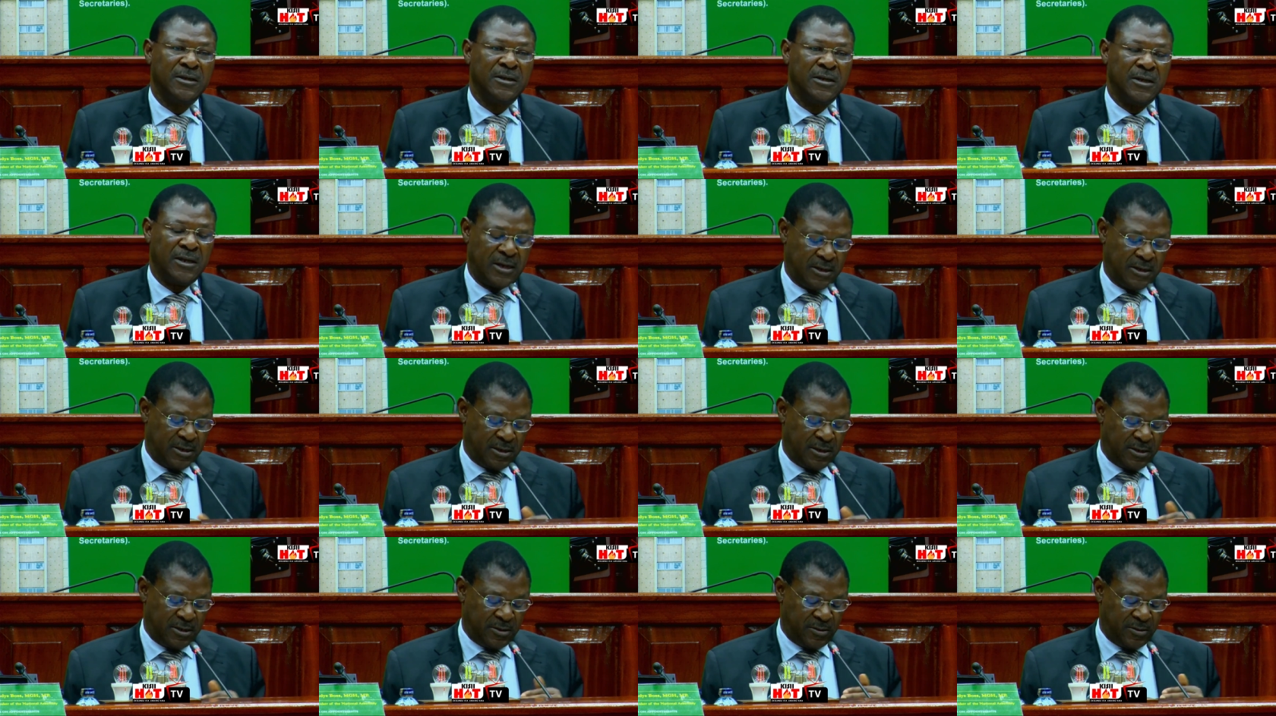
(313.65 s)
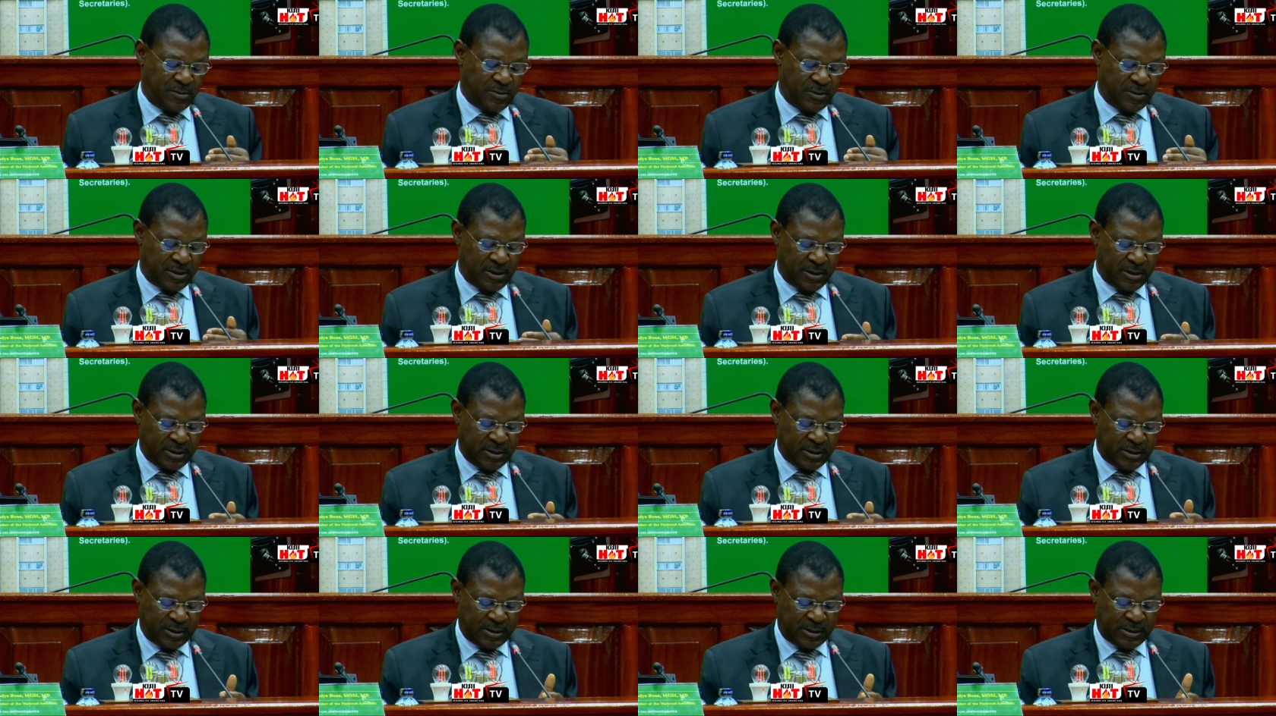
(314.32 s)
ending with
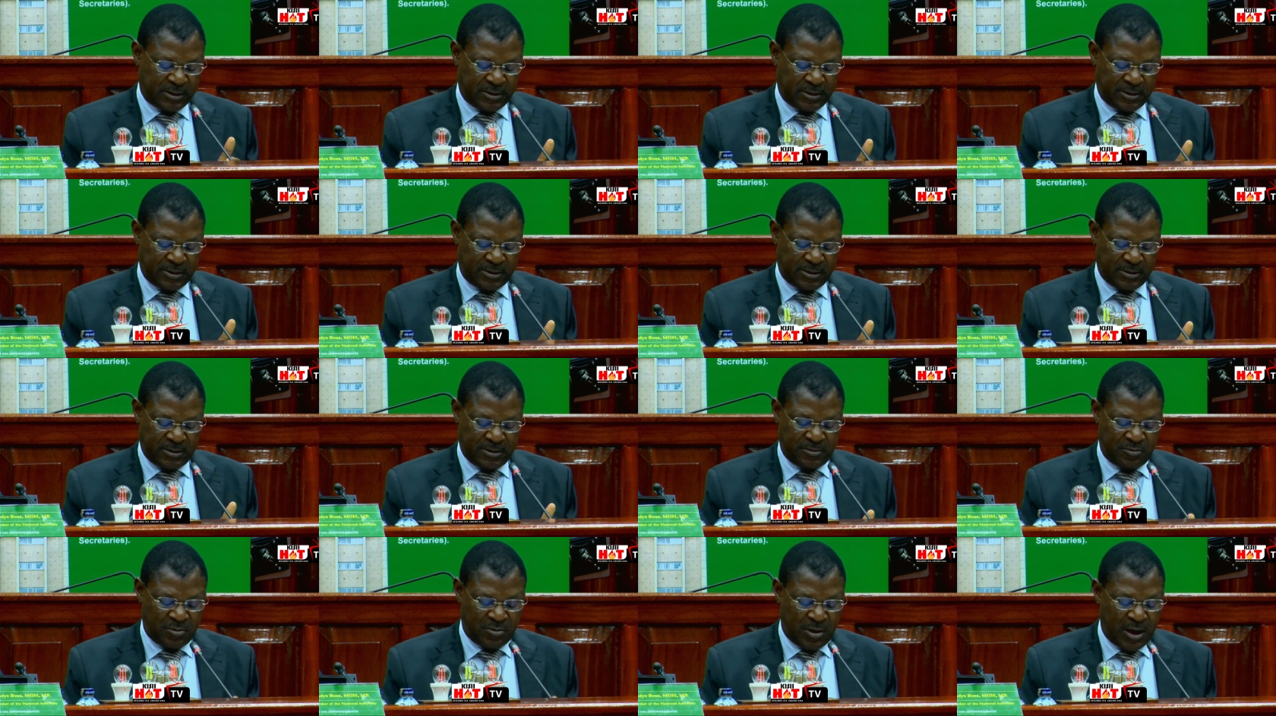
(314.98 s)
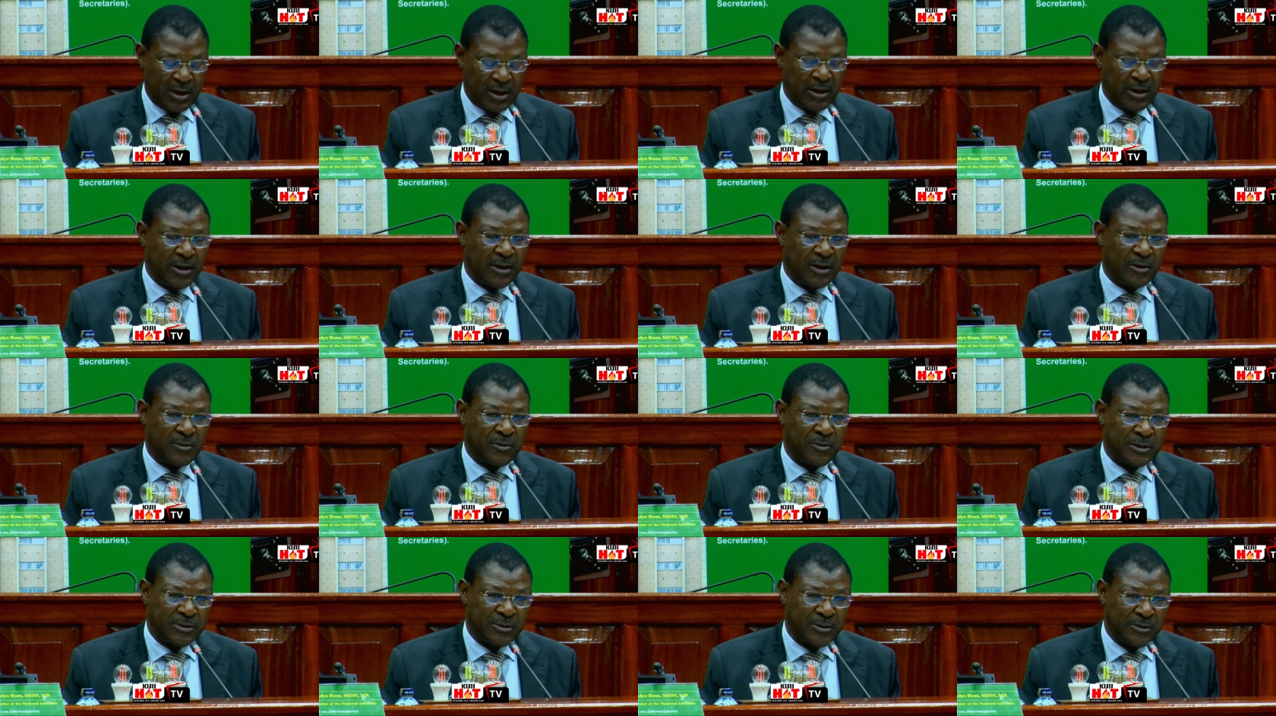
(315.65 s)
this minor
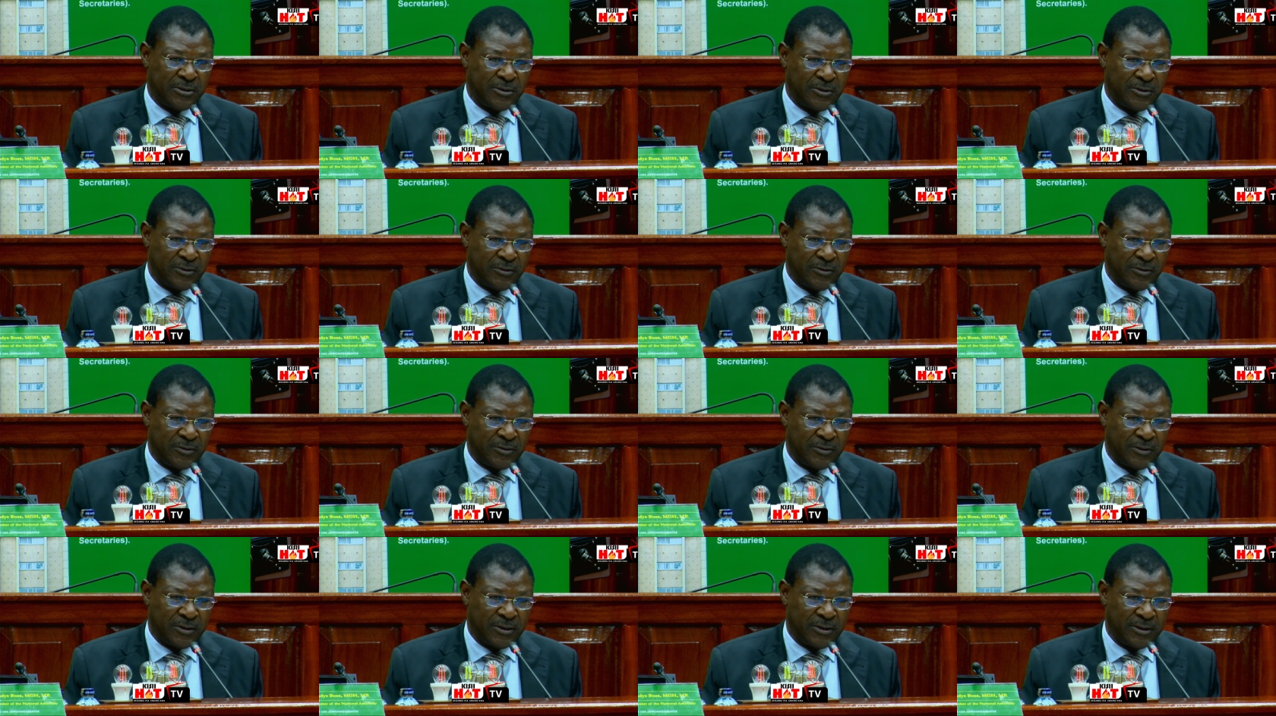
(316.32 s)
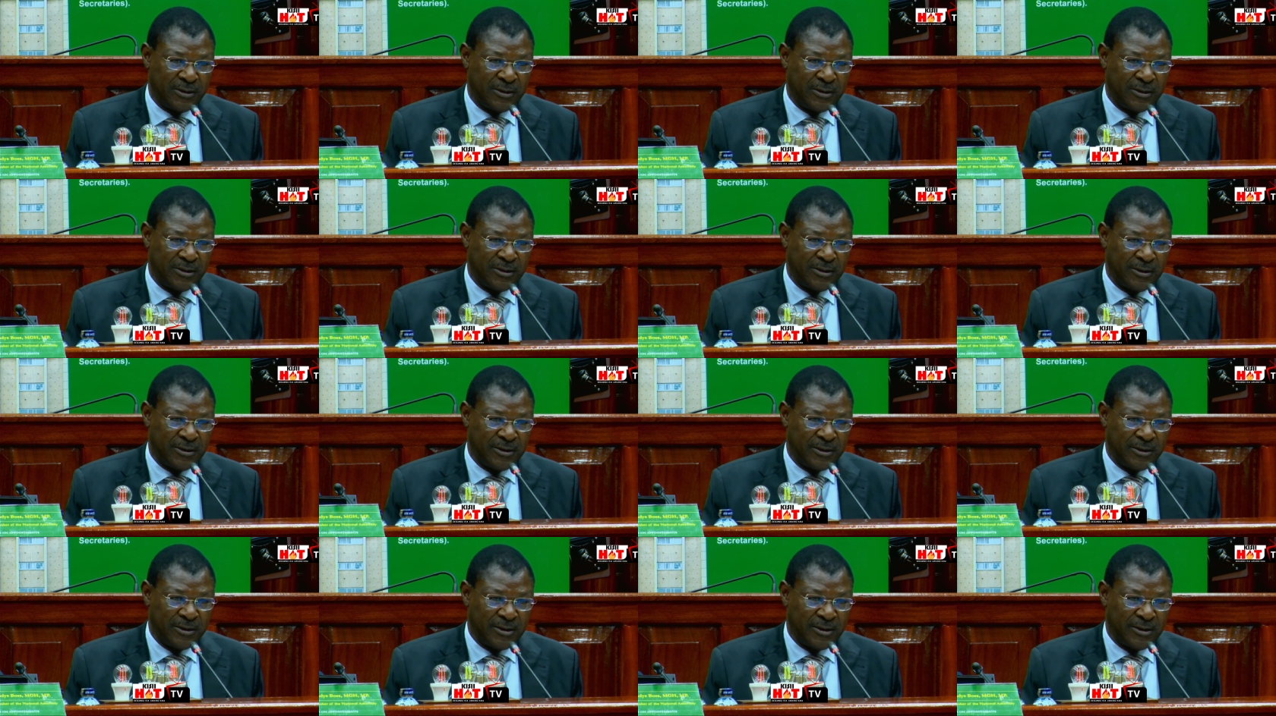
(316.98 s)
question on
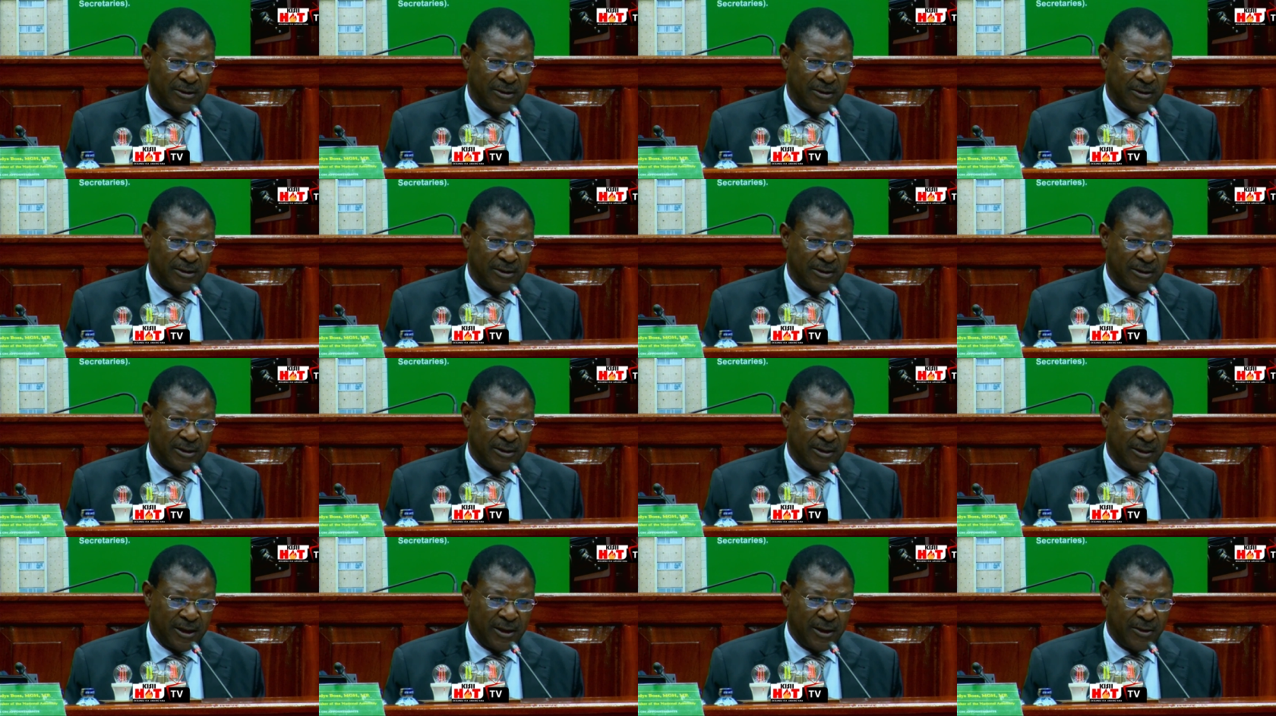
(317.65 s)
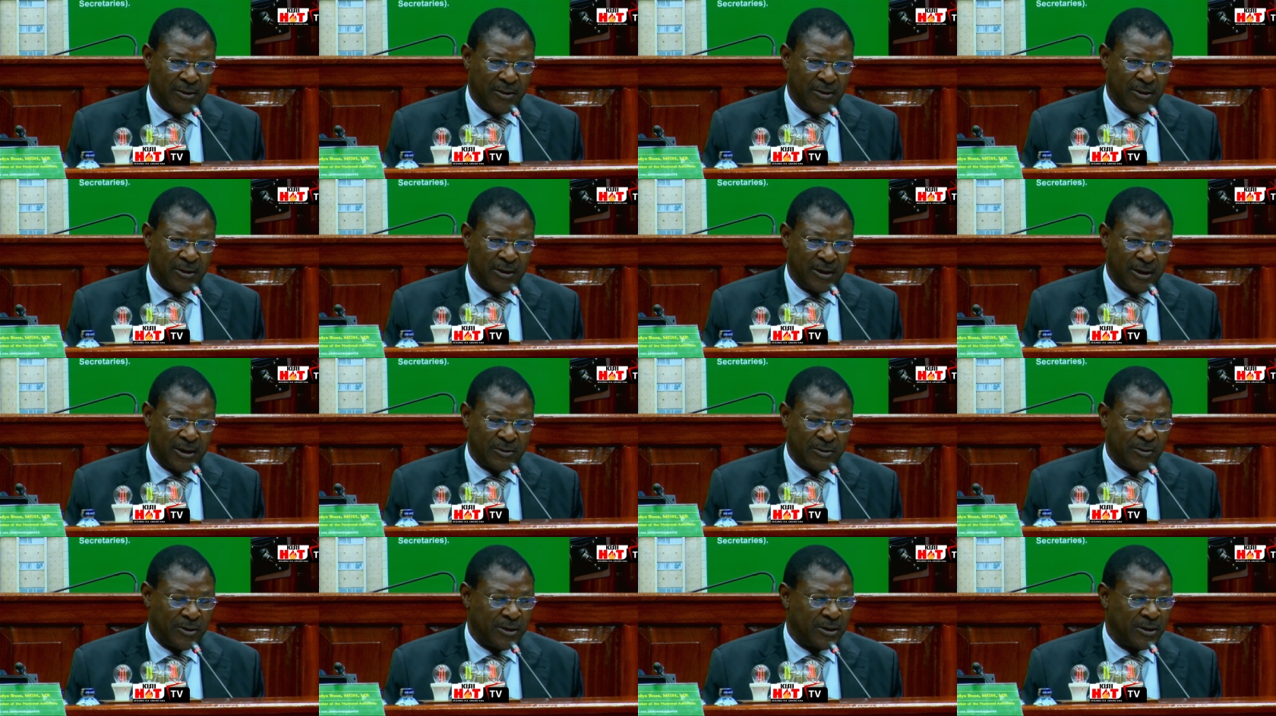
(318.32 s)
their
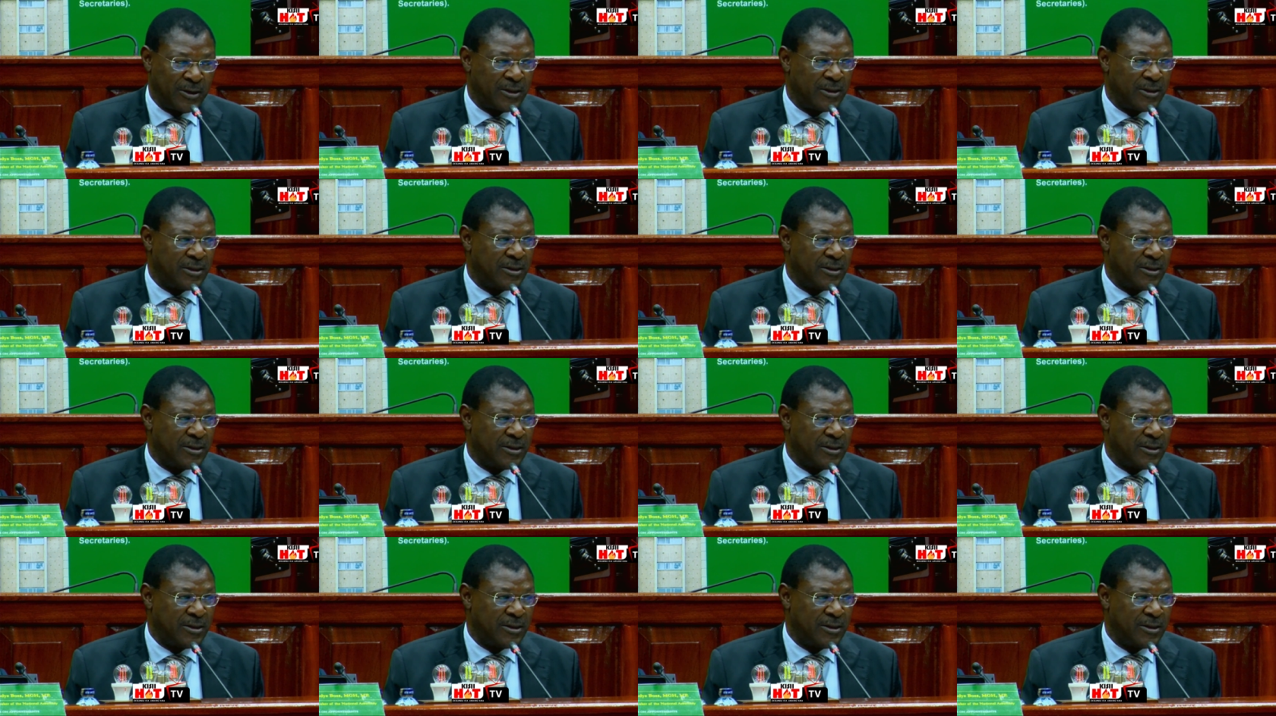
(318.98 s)
net worth.